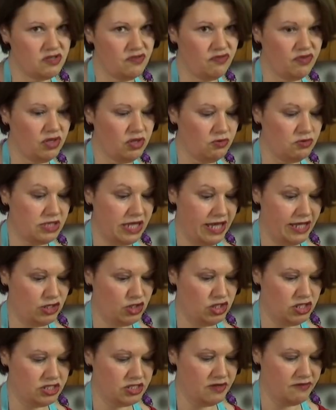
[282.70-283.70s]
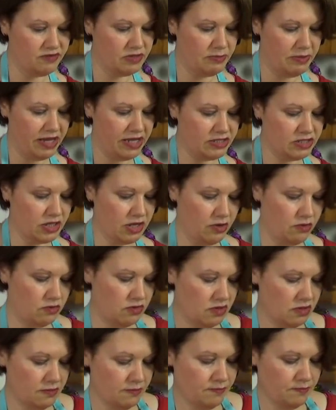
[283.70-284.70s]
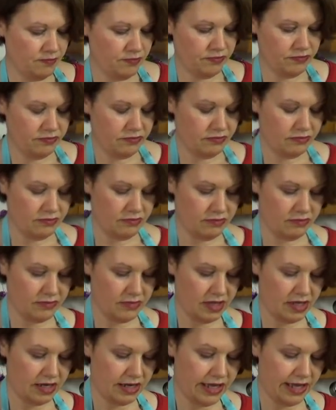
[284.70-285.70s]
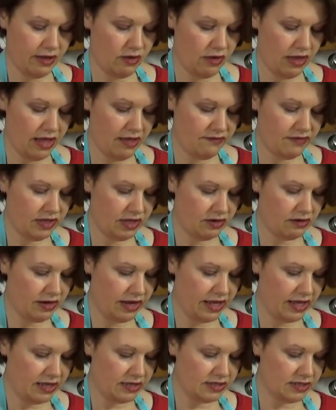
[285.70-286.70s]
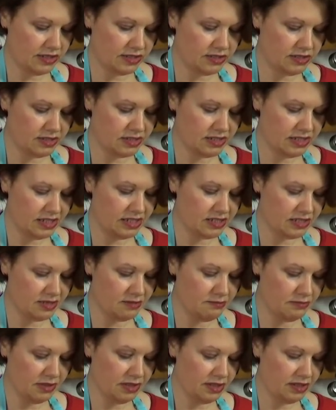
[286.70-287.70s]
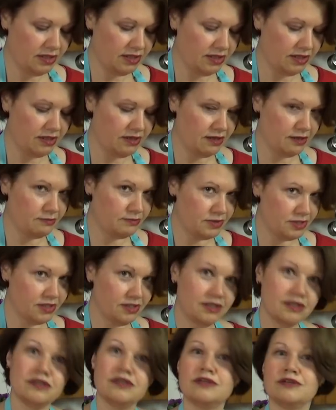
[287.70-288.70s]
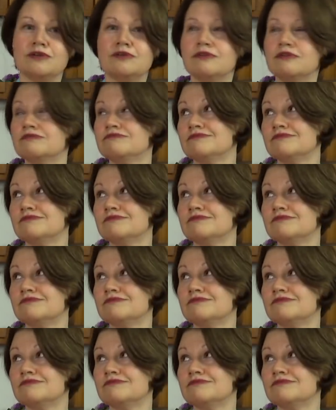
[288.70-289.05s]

a few dashes of Tabasco. And how heavy your hand is completely up to you.